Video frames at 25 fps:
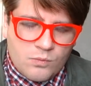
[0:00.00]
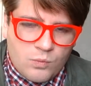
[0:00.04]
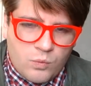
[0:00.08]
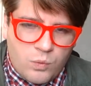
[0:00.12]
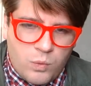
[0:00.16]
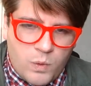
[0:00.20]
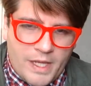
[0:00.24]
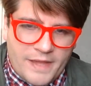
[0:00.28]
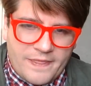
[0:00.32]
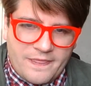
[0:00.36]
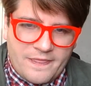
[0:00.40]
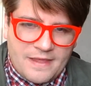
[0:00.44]

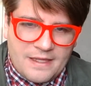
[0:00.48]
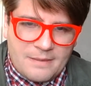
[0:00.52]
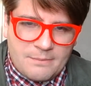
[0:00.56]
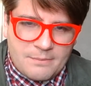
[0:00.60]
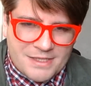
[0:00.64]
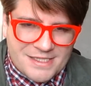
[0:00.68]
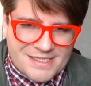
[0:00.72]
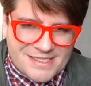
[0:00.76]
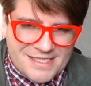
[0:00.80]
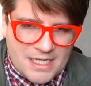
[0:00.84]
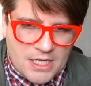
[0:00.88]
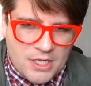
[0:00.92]
with the
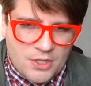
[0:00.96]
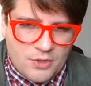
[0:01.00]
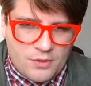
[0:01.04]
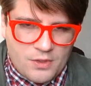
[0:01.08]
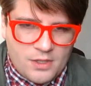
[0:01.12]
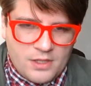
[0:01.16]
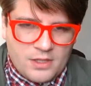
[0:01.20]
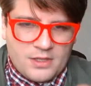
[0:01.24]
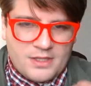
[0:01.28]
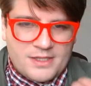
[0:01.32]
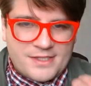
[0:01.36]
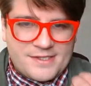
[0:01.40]

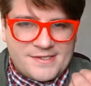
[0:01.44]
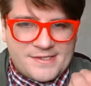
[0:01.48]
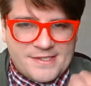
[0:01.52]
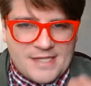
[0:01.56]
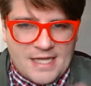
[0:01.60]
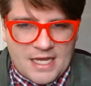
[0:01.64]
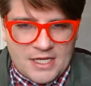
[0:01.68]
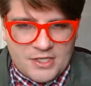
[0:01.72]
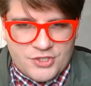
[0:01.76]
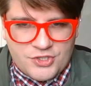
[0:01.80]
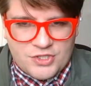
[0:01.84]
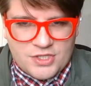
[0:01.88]

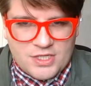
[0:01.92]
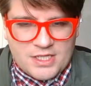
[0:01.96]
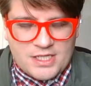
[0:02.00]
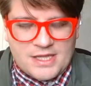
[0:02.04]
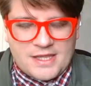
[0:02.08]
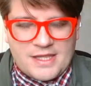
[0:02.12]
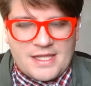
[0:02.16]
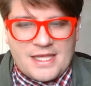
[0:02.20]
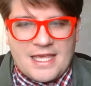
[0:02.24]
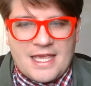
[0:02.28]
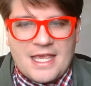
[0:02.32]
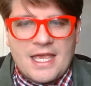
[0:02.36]
materialization,
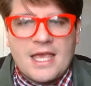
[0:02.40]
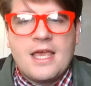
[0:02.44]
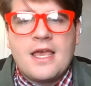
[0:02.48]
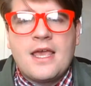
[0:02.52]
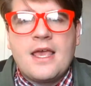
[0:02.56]
the